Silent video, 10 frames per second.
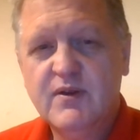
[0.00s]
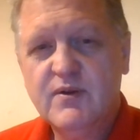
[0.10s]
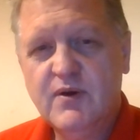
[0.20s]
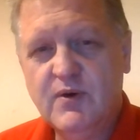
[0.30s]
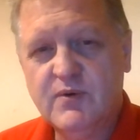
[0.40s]

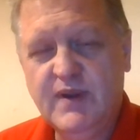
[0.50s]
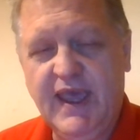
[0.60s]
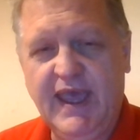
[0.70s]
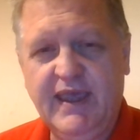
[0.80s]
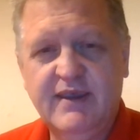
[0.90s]

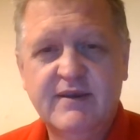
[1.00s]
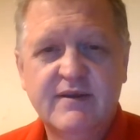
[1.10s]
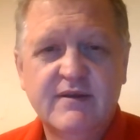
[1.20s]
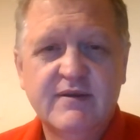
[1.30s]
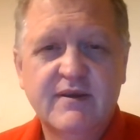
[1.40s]
Okay.
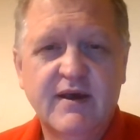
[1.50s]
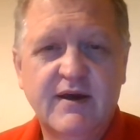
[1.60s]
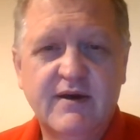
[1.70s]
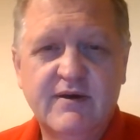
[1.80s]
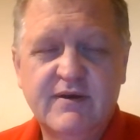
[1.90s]

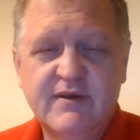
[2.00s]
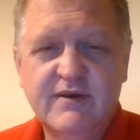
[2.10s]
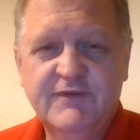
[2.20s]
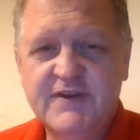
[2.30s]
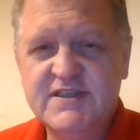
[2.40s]

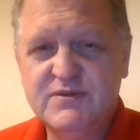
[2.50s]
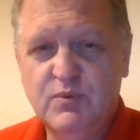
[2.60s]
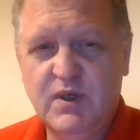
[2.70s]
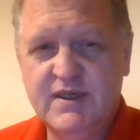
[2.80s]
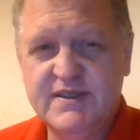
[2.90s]
If this
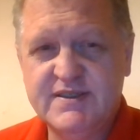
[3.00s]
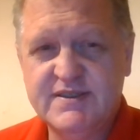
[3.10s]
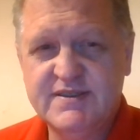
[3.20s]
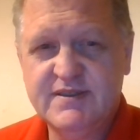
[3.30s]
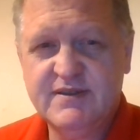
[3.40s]

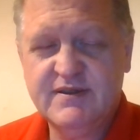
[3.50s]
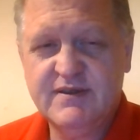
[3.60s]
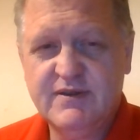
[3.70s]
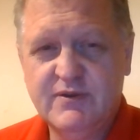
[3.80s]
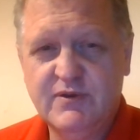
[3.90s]
was
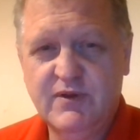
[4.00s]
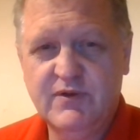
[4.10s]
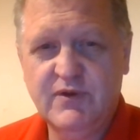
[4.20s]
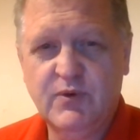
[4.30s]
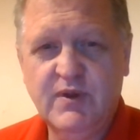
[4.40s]

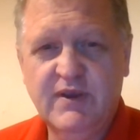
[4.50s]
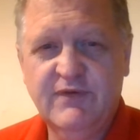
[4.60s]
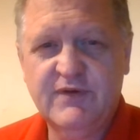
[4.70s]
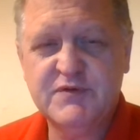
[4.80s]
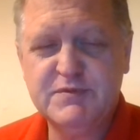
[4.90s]
if
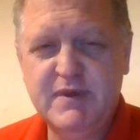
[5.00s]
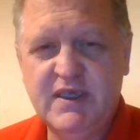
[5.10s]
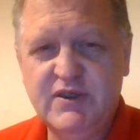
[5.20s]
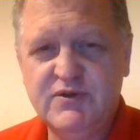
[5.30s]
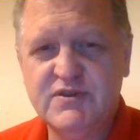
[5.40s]
it was being
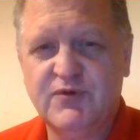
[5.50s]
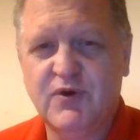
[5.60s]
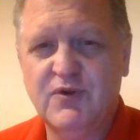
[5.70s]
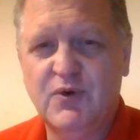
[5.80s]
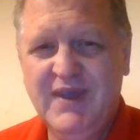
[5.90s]
used for a
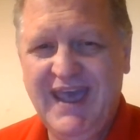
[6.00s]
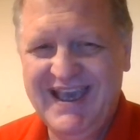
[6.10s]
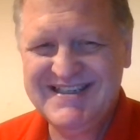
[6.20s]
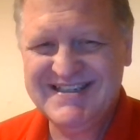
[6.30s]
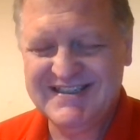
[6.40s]

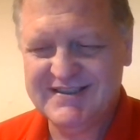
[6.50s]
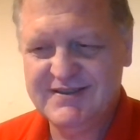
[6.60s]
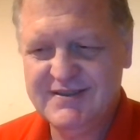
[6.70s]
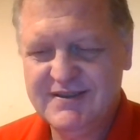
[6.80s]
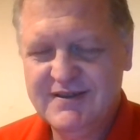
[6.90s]
location,
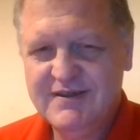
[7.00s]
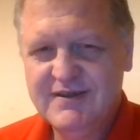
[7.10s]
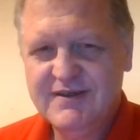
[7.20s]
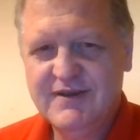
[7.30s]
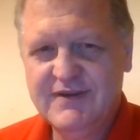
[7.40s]

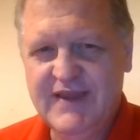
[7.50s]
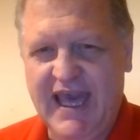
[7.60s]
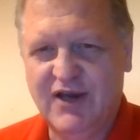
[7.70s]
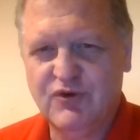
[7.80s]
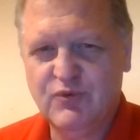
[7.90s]

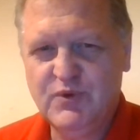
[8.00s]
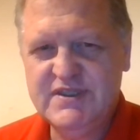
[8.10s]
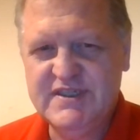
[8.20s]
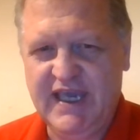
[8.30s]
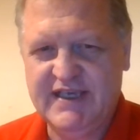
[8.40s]
that would
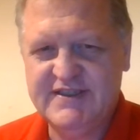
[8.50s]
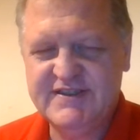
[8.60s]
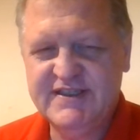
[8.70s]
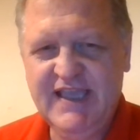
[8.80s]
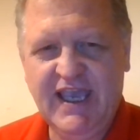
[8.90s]
change
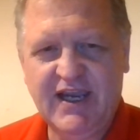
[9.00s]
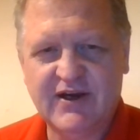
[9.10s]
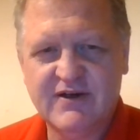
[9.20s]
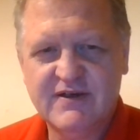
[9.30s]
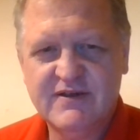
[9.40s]
to dare.
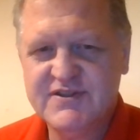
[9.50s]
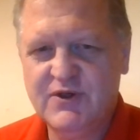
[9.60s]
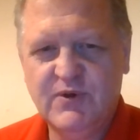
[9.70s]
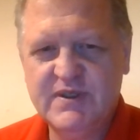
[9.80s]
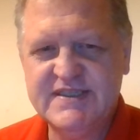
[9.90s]

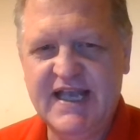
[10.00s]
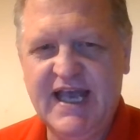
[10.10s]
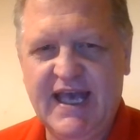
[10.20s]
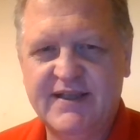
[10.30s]
So it's not.